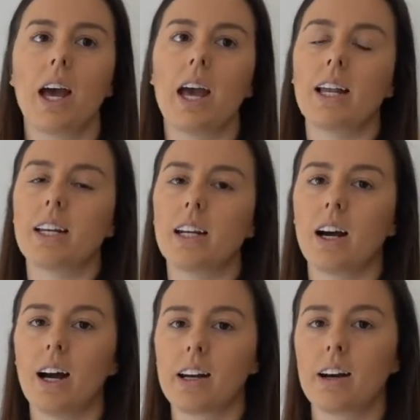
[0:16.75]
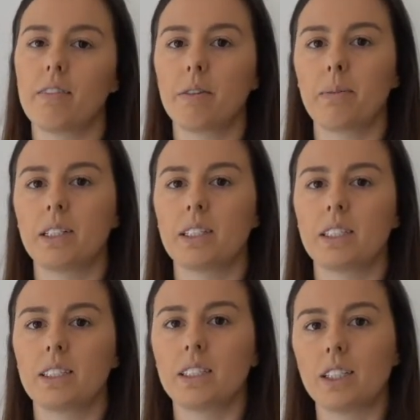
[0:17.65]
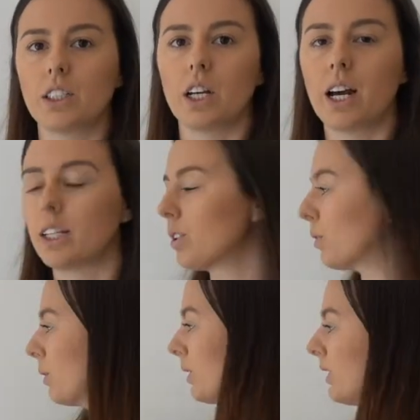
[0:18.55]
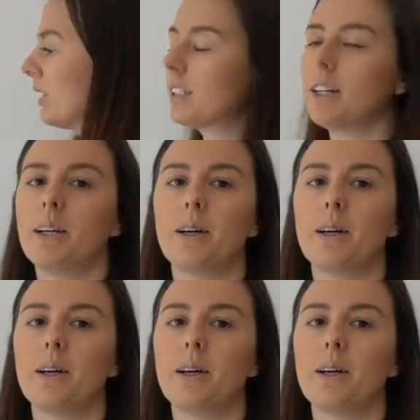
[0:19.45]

and in hindgut fermenters such as horses.